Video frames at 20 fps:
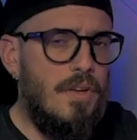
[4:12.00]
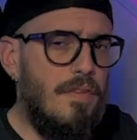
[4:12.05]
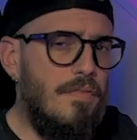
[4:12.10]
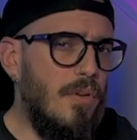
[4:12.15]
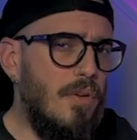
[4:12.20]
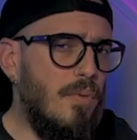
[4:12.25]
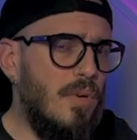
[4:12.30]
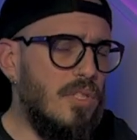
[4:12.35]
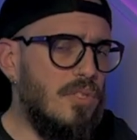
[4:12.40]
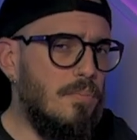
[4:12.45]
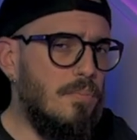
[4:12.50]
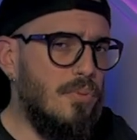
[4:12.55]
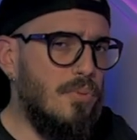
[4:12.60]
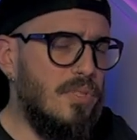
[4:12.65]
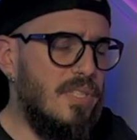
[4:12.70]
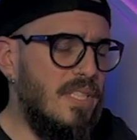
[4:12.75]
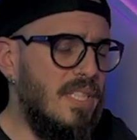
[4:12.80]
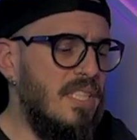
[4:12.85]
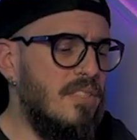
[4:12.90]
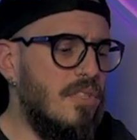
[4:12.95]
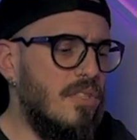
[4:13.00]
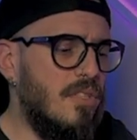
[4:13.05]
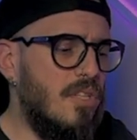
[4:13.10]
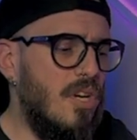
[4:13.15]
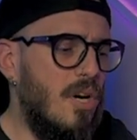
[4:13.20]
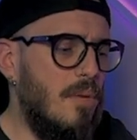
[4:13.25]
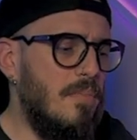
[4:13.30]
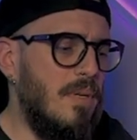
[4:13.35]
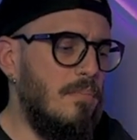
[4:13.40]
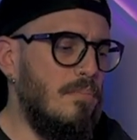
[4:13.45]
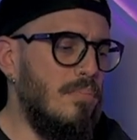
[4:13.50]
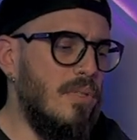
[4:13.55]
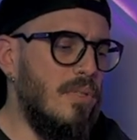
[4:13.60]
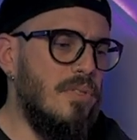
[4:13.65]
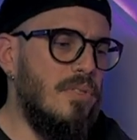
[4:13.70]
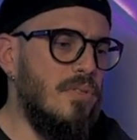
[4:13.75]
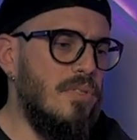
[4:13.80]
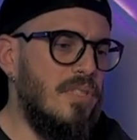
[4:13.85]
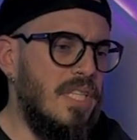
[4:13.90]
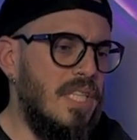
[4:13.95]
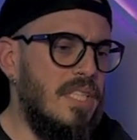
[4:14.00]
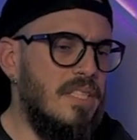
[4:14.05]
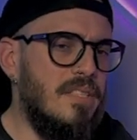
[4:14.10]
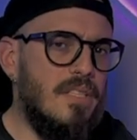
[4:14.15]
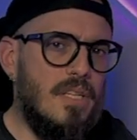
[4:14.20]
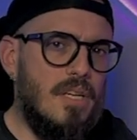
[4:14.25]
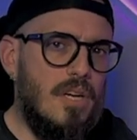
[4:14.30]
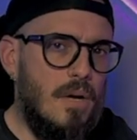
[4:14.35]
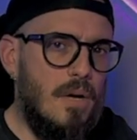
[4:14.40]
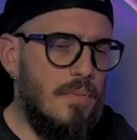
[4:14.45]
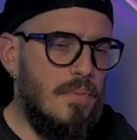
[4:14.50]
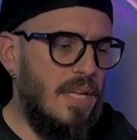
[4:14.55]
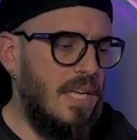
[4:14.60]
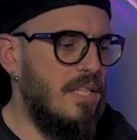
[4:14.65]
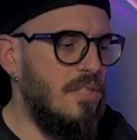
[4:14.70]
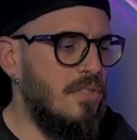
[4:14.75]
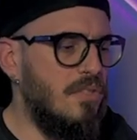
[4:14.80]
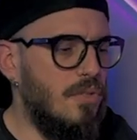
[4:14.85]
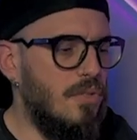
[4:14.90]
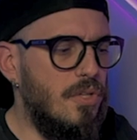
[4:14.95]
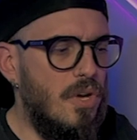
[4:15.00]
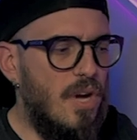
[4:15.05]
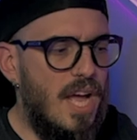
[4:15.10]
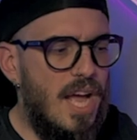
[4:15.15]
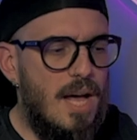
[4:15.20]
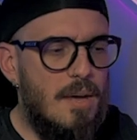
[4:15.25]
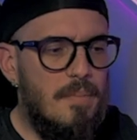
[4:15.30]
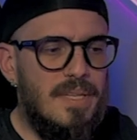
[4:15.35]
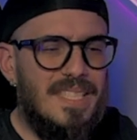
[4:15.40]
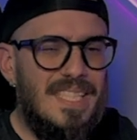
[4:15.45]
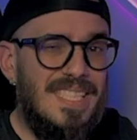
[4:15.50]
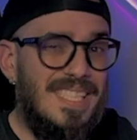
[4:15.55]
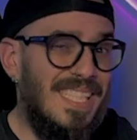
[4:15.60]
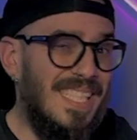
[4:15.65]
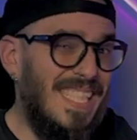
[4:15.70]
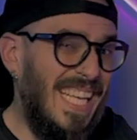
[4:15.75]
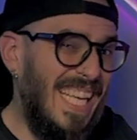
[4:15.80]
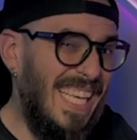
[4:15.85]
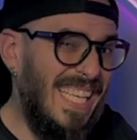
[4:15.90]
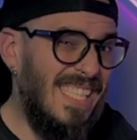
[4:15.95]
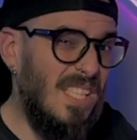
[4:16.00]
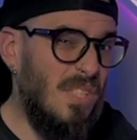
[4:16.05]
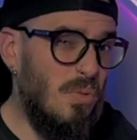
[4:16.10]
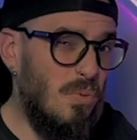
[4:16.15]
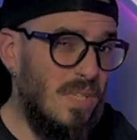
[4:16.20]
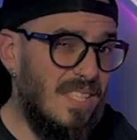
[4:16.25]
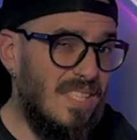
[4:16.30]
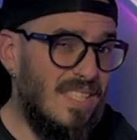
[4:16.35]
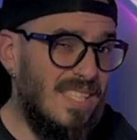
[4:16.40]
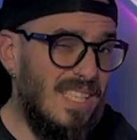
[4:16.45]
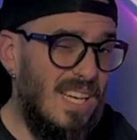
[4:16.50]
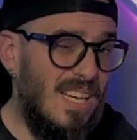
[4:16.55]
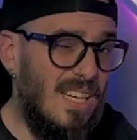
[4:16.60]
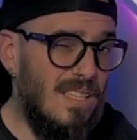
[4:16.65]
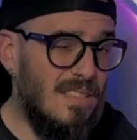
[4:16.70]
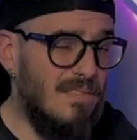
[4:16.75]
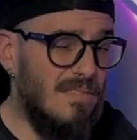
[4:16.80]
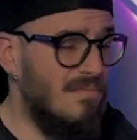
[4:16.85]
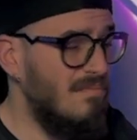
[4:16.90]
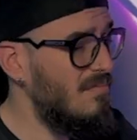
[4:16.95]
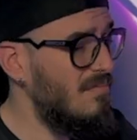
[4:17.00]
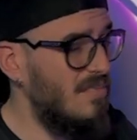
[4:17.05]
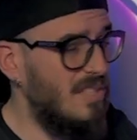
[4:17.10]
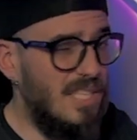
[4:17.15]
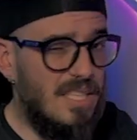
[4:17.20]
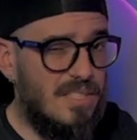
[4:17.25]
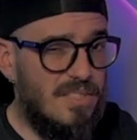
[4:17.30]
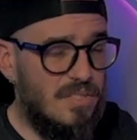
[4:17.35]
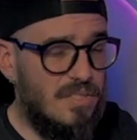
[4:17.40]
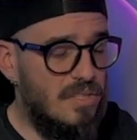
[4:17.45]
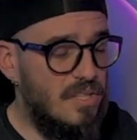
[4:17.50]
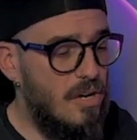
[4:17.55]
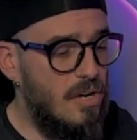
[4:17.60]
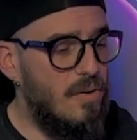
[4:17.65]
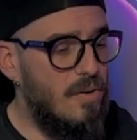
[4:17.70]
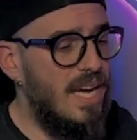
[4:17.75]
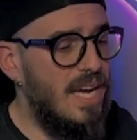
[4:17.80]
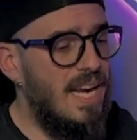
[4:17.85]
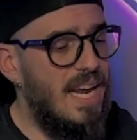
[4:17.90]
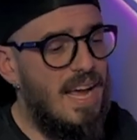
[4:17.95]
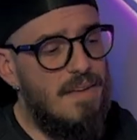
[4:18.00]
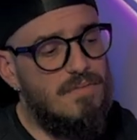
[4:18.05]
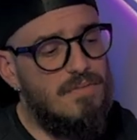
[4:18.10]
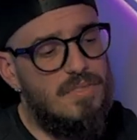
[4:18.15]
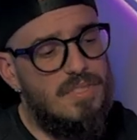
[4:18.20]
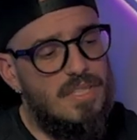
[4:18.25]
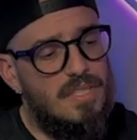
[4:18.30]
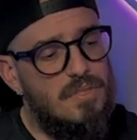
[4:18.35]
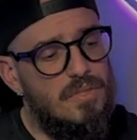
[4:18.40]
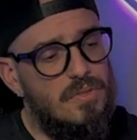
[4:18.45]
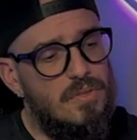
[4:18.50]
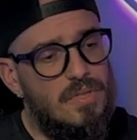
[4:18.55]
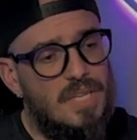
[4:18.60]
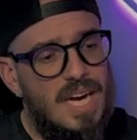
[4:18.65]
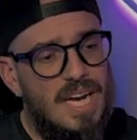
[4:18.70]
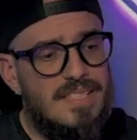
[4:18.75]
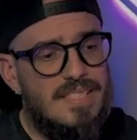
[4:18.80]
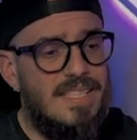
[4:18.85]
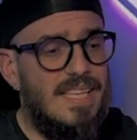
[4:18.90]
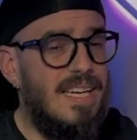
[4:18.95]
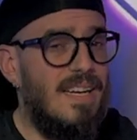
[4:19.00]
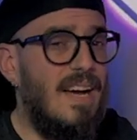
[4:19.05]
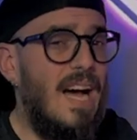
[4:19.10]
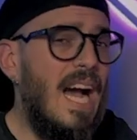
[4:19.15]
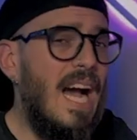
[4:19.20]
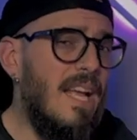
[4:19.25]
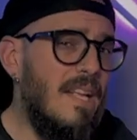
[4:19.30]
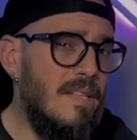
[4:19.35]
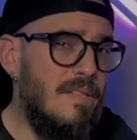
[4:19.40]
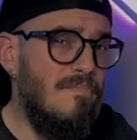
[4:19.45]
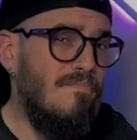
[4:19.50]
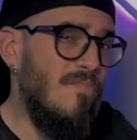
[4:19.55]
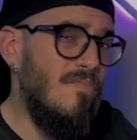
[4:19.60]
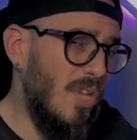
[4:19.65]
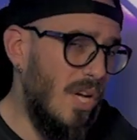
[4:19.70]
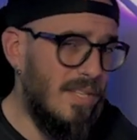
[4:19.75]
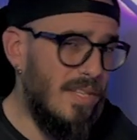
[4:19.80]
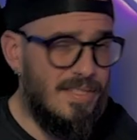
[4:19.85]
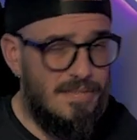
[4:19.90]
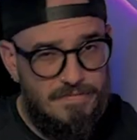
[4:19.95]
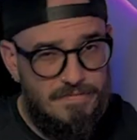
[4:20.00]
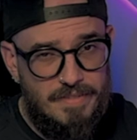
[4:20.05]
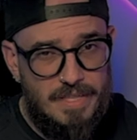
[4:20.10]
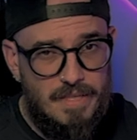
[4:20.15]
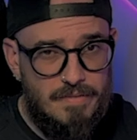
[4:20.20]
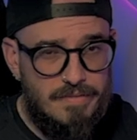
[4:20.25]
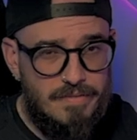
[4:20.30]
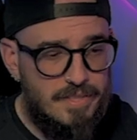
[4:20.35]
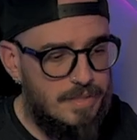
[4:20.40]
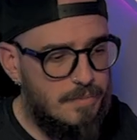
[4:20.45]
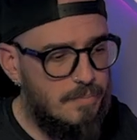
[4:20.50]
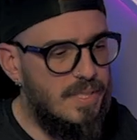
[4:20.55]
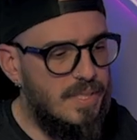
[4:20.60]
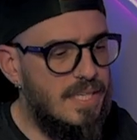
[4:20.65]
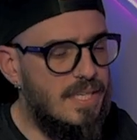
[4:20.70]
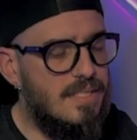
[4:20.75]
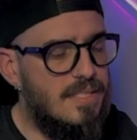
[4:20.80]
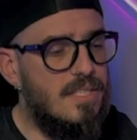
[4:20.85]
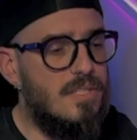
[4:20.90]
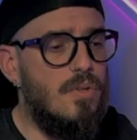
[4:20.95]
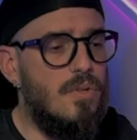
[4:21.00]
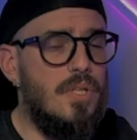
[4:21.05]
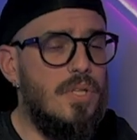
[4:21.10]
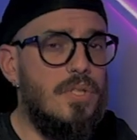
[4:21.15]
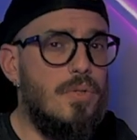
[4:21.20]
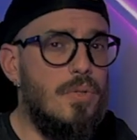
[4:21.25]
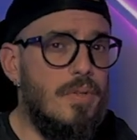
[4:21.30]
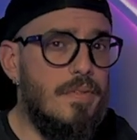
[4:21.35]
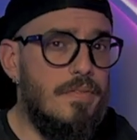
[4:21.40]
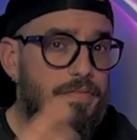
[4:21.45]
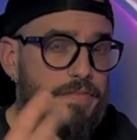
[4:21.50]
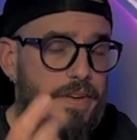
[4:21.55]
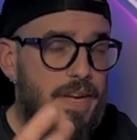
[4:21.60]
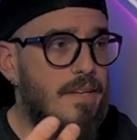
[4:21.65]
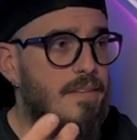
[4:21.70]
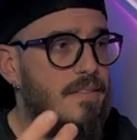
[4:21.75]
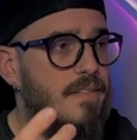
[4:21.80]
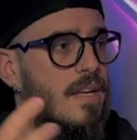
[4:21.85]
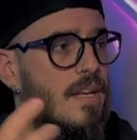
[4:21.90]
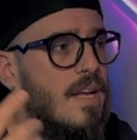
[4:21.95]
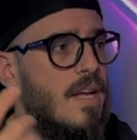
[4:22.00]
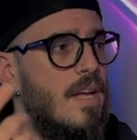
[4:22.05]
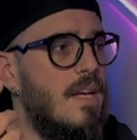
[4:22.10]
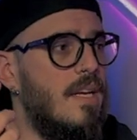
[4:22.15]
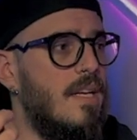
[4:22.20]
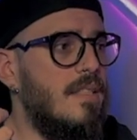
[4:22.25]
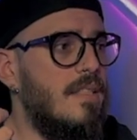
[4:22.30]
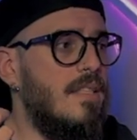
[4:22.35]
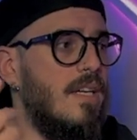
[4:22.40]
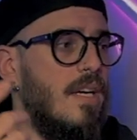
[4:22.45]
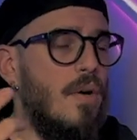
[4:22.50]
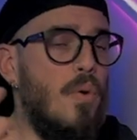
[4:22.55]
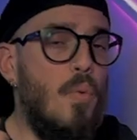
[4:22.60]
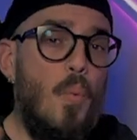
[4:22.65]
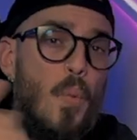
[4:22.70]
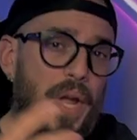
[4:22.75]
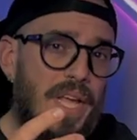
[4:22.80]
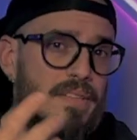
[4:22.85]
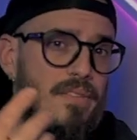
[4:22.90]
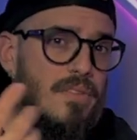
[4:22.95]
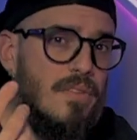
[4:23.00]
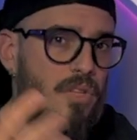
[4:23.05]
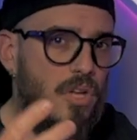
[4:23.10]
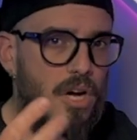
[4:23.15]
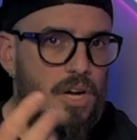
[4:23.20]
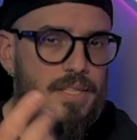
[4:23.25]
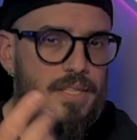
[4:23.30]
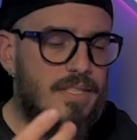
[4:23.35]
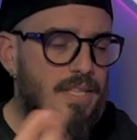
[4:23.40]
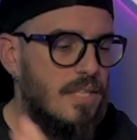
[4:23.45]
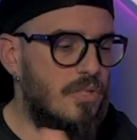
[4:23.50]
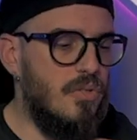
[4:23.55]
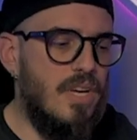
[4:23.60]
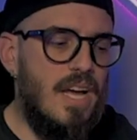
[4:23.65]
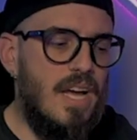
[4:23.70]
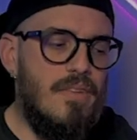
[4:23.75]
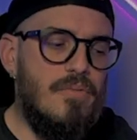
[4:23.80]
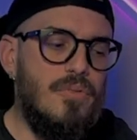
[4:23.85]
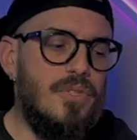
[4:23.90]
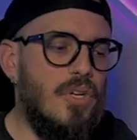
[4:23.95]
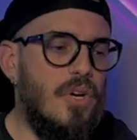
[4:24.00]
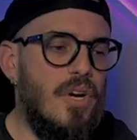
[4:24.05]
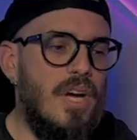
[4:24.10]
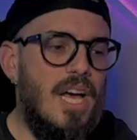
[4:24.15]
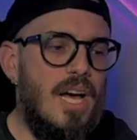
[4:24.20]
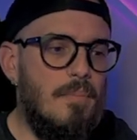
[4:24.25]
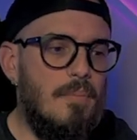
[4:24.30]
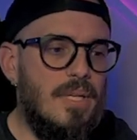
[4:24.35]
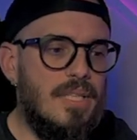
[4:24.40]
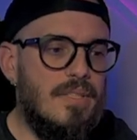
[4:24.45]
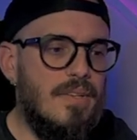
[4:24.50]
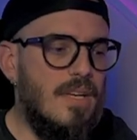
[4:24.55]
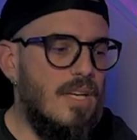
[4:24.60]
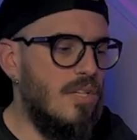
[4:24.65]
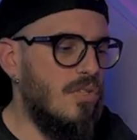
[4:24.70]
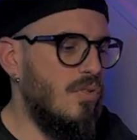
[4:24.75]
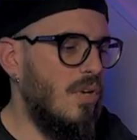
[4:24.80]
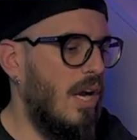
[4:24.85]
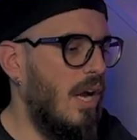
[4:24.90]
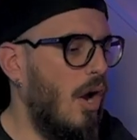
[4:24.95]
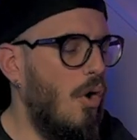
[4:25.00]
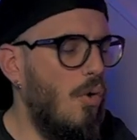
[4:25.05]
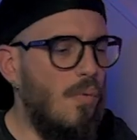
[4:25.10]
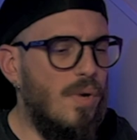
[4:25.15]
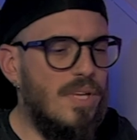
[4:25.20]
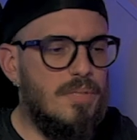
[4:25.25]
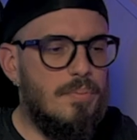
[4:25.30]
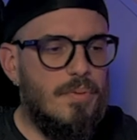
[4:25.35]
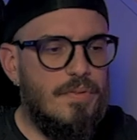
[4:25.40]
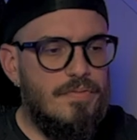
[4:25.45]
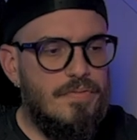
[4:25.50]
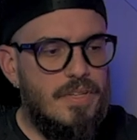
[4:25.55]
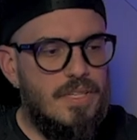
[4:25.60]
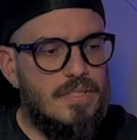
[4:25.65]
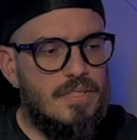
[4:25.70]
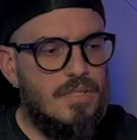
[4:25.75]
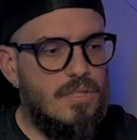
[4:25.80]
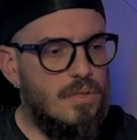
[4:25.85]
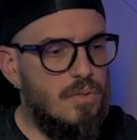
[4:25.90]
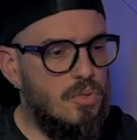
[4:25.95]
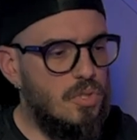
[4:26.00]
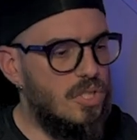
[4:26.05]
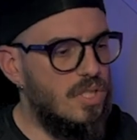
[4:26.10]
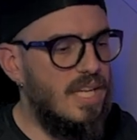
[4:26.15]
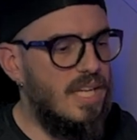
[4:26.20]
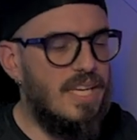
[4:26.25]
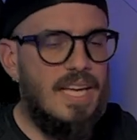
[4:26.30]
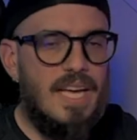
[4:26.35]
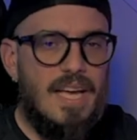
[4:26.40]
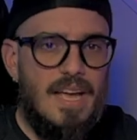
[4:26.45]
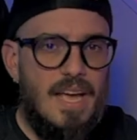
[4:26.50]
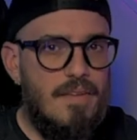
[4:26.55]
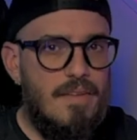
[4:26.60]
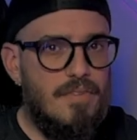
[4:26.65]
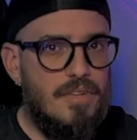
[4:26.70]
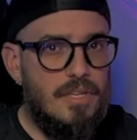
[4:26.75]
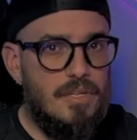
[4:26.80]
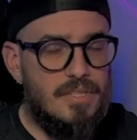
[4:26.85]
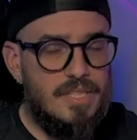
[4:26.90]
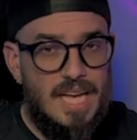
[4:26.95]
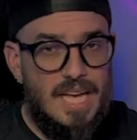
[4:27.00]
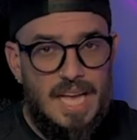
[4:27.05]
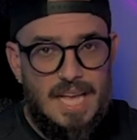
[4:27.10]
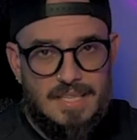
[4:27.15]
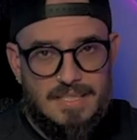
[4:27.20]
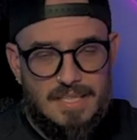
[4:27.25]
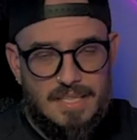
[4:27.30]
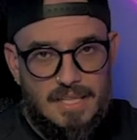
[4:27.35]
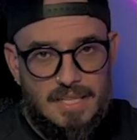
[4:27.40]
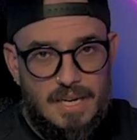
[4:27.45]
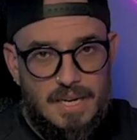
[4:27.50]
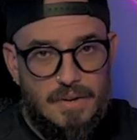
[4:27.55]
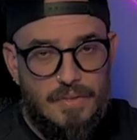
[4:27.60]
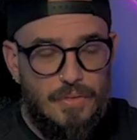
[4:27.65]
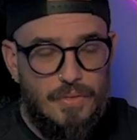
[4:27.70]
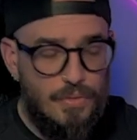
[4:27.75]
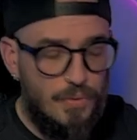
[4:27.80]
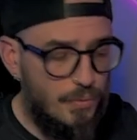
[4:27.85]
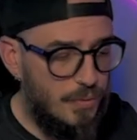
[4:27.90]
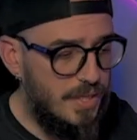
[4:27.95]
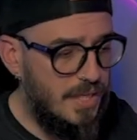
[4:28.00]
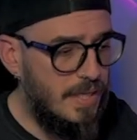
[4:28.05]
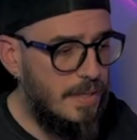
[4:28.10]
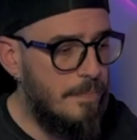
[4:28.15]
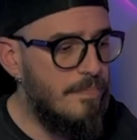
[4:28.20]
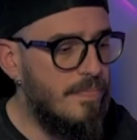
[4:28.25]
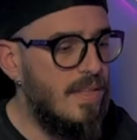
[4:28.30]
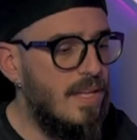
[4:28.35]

if you want to put an intercom, a Bluetooth intercom into your helmet, is it easy to install? Yes or no? And I have to say to you guys that I'm not a fan of it because it's going to affect the wind noise that you have with your helmet. So I always prefer a solution like I have here, the SLR3.